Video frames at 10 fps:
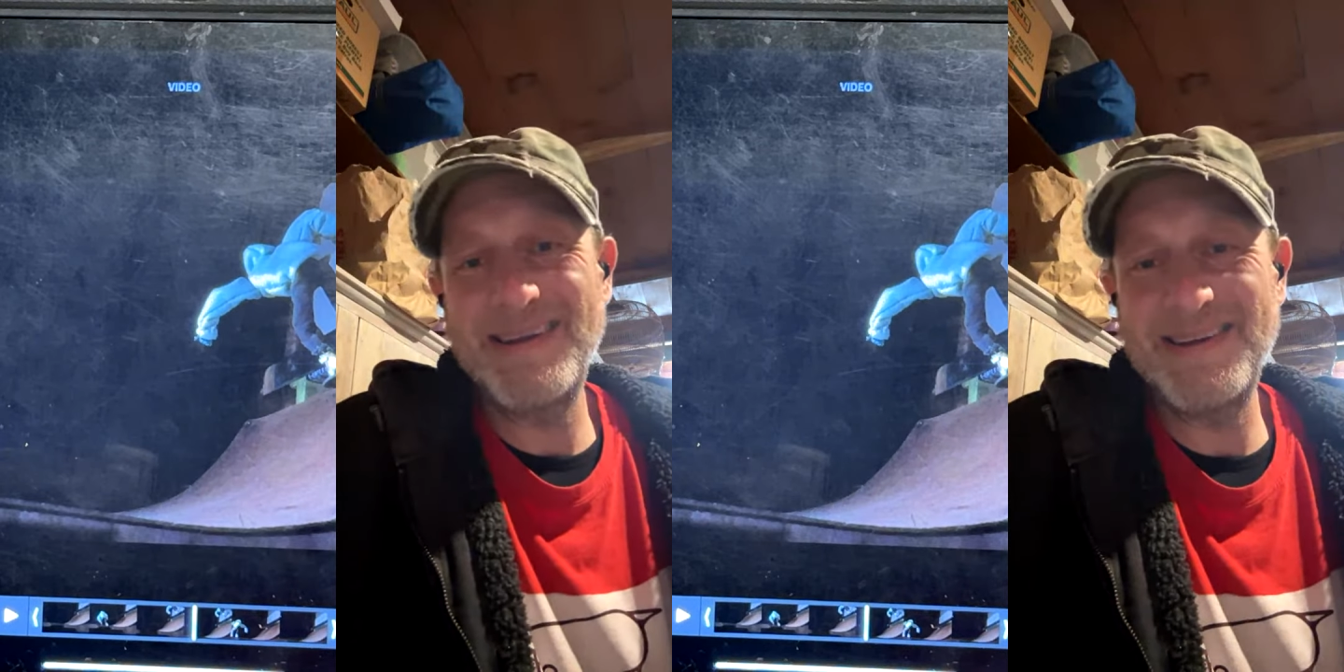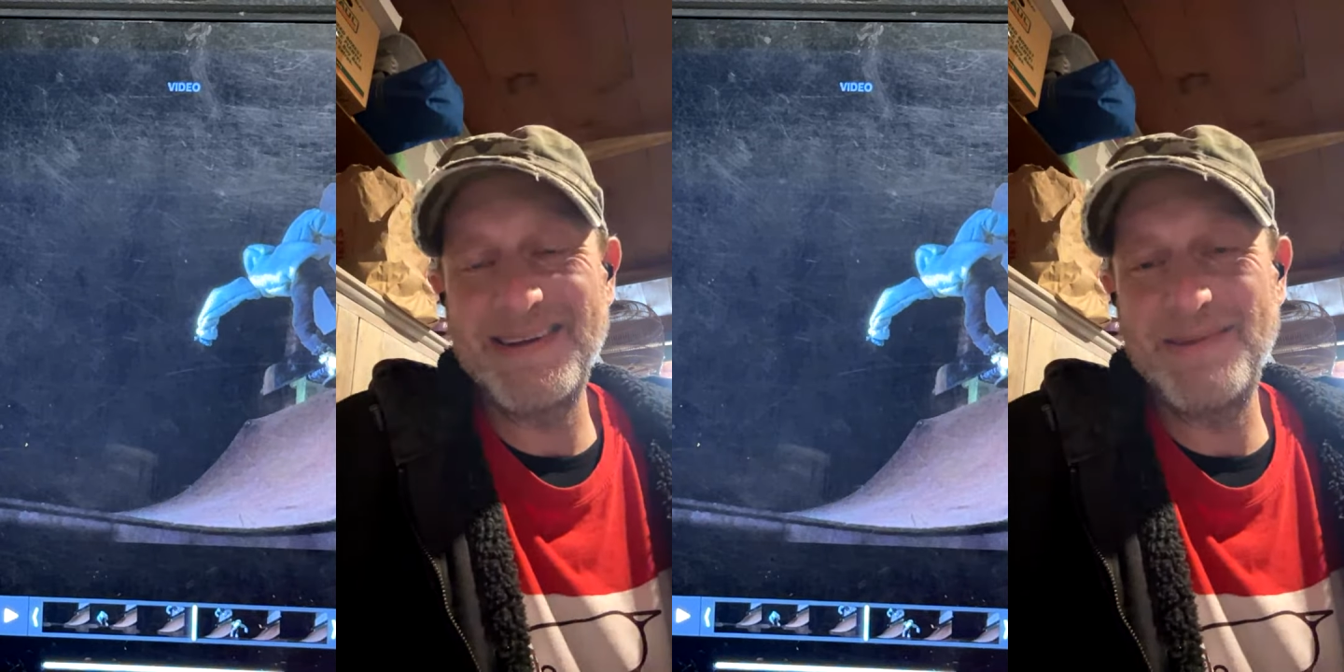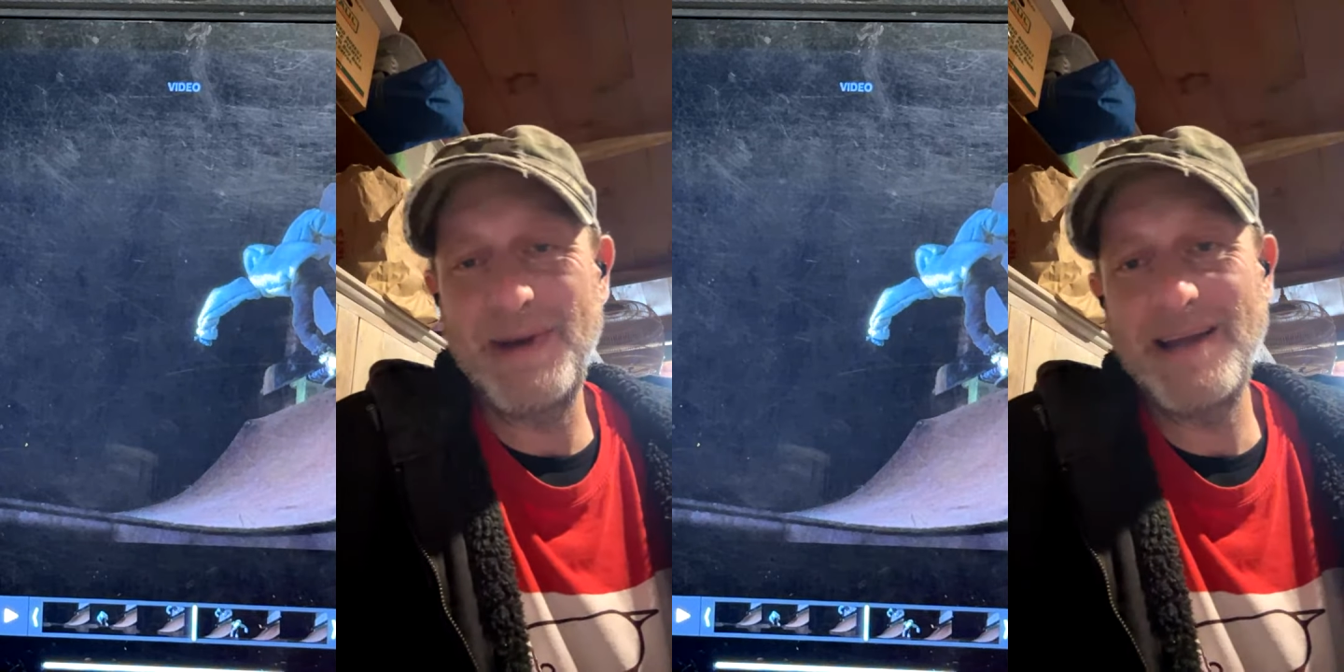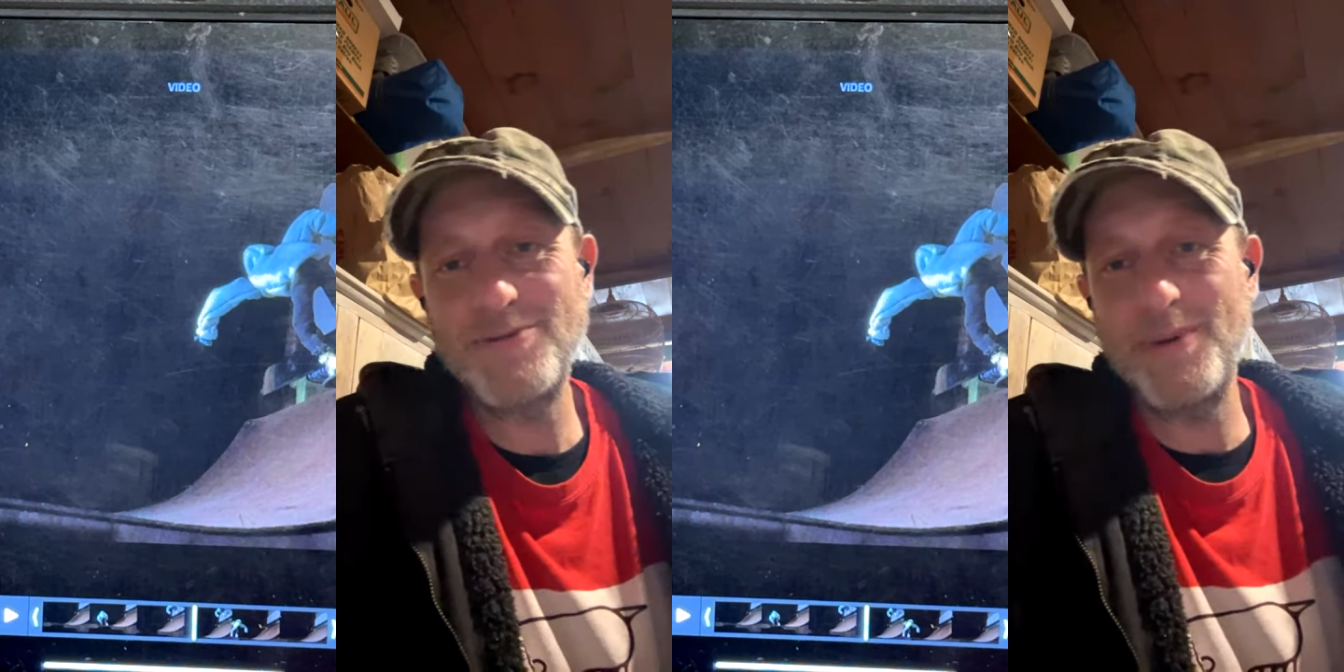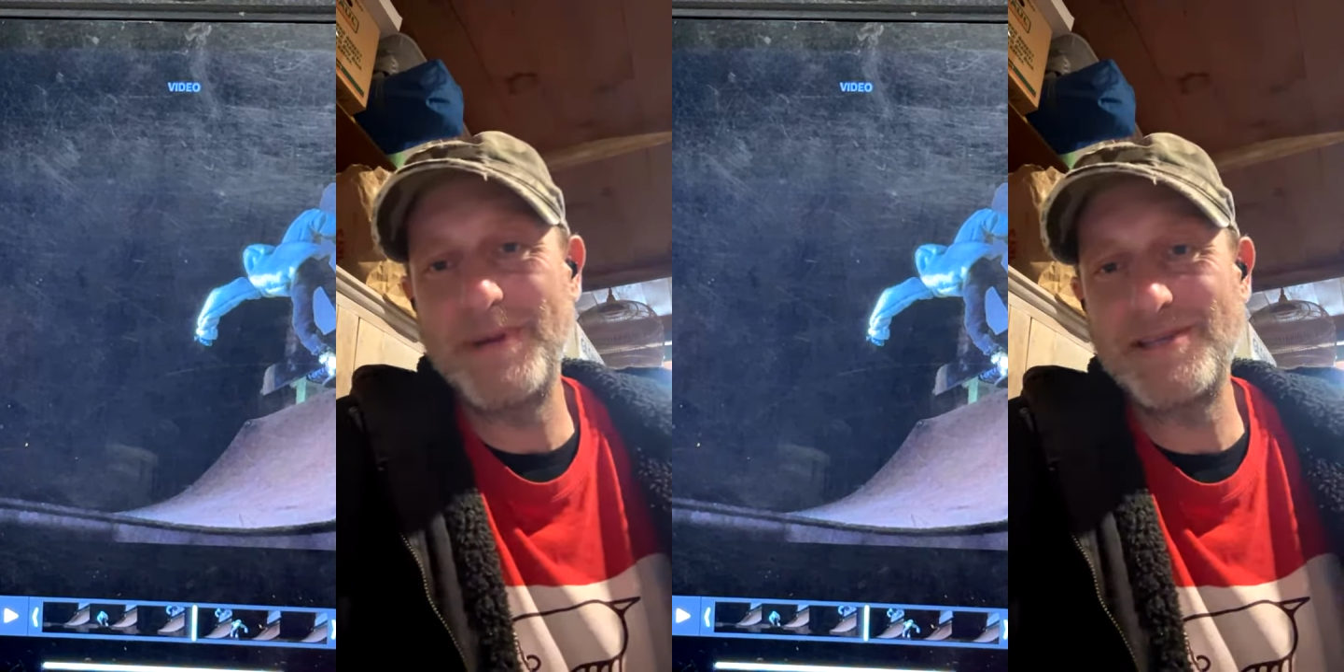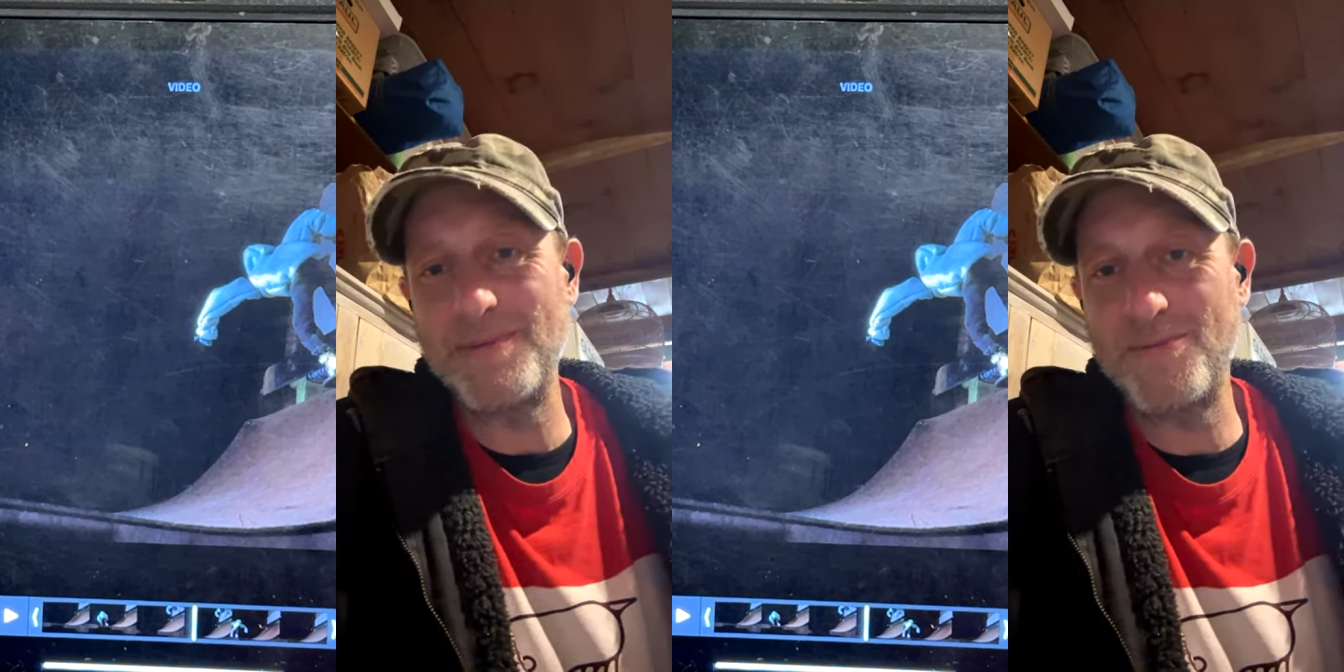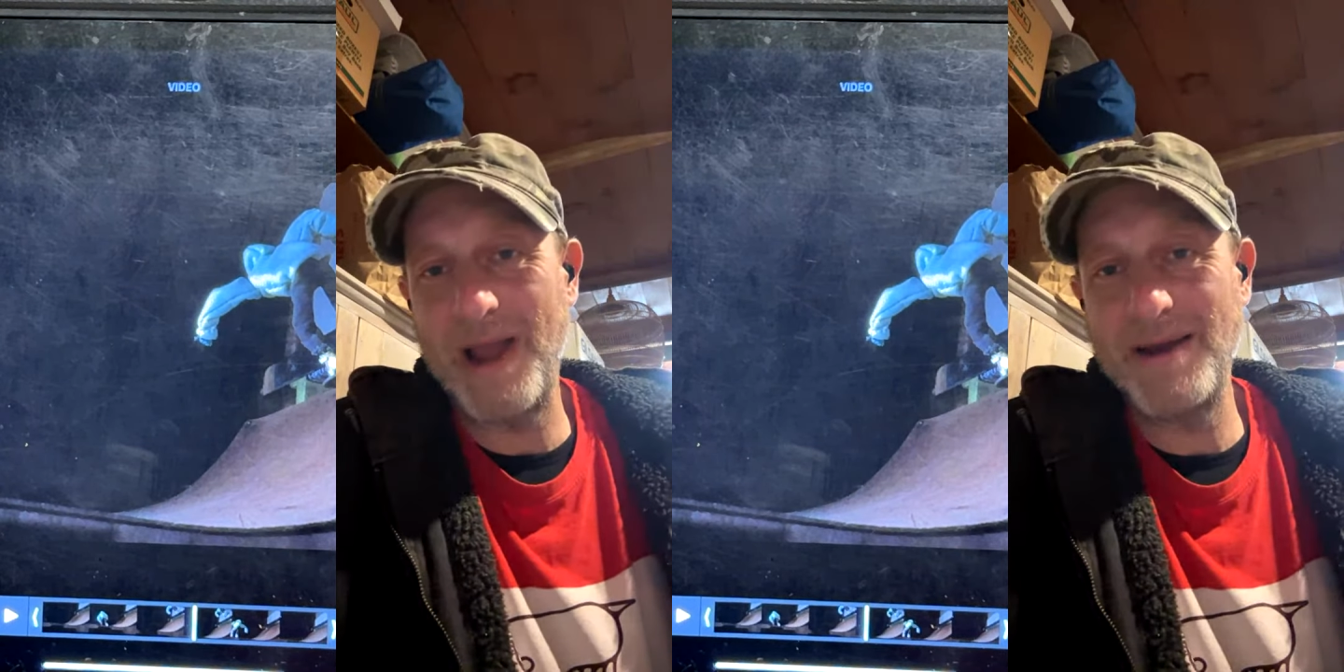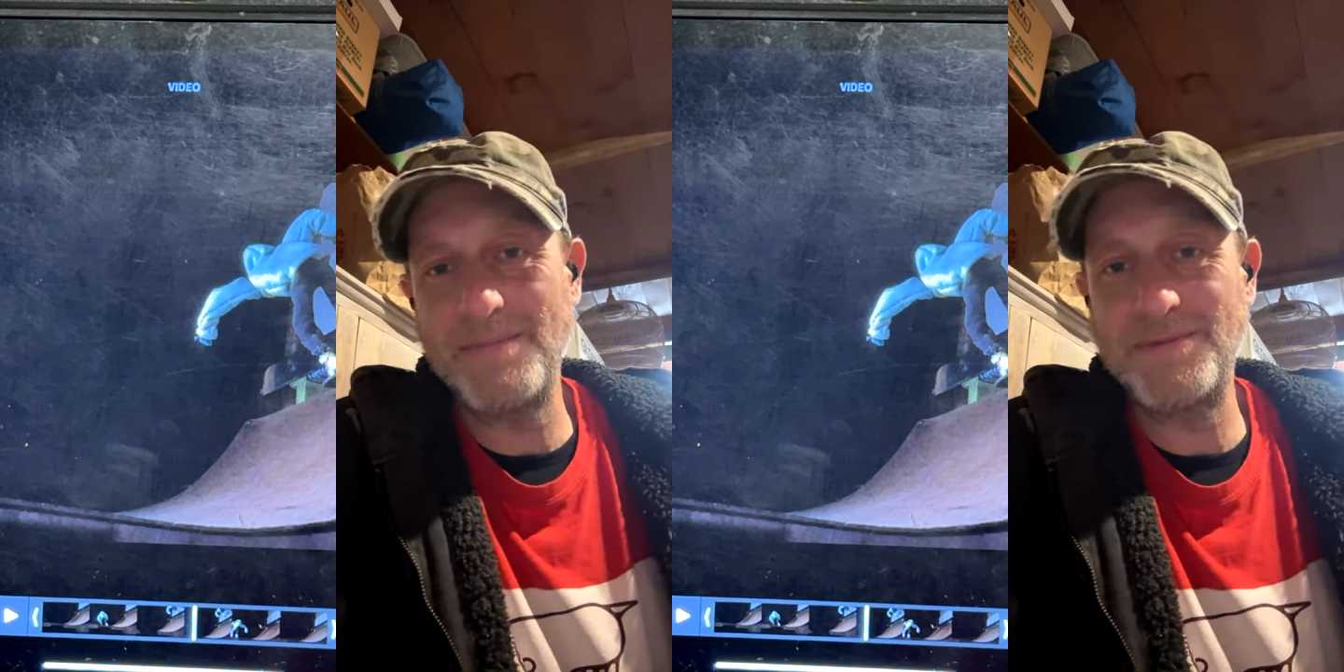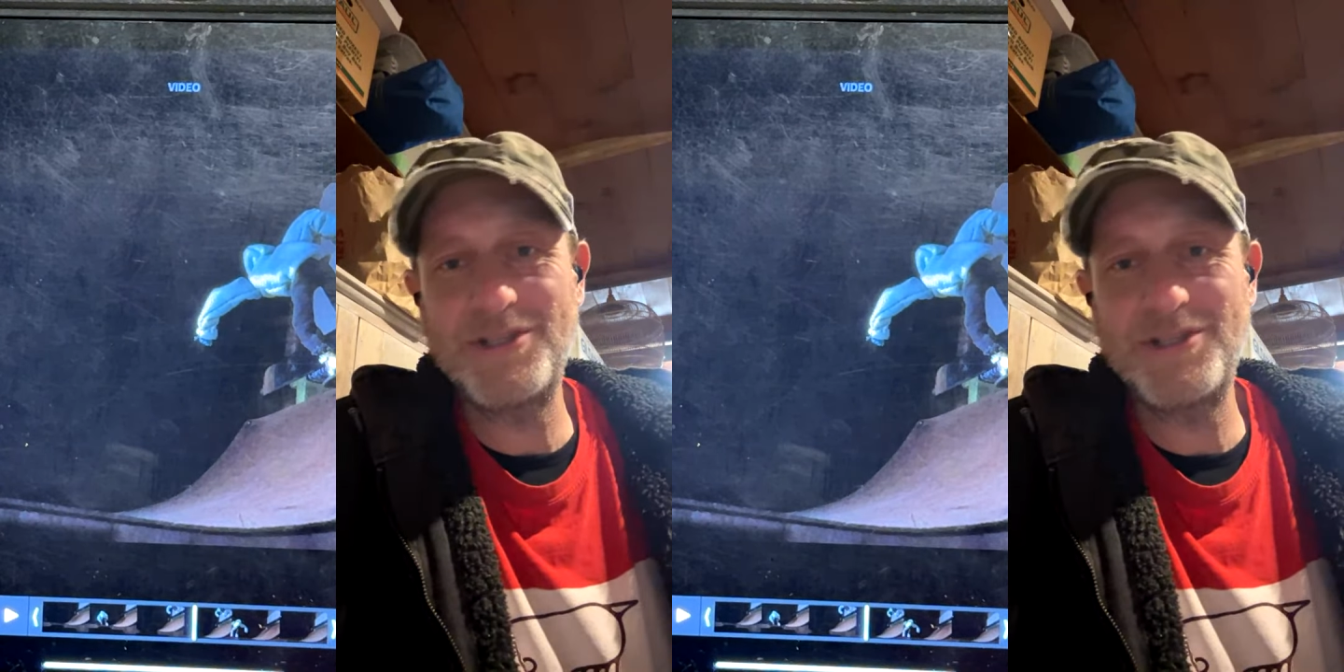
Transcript: uh and it might as well be some random